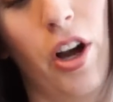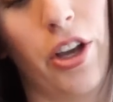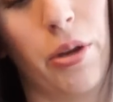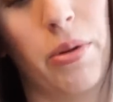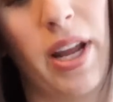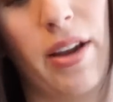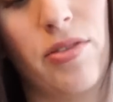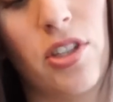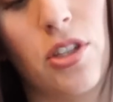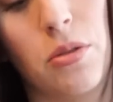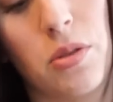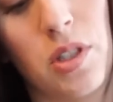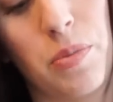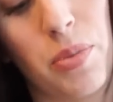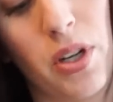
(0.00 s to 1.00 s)
all you would have to do
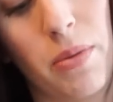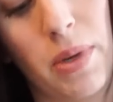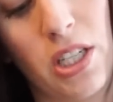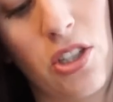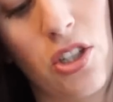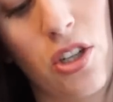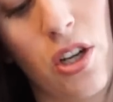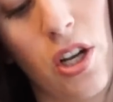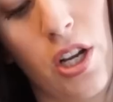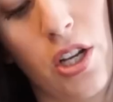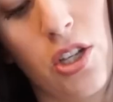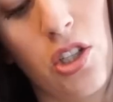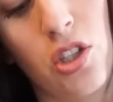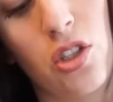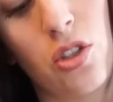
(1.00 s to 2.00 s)
is pretty much
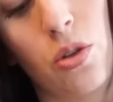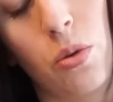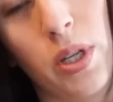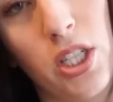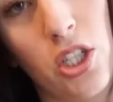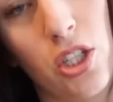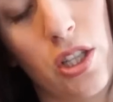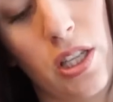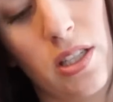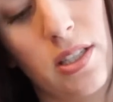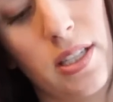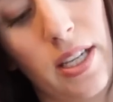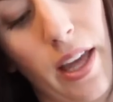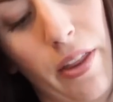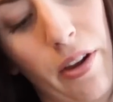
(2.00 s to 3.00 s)
squish this
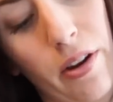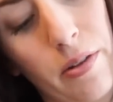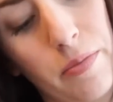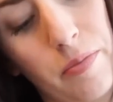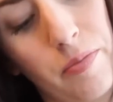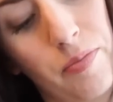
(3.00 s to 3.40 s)
together.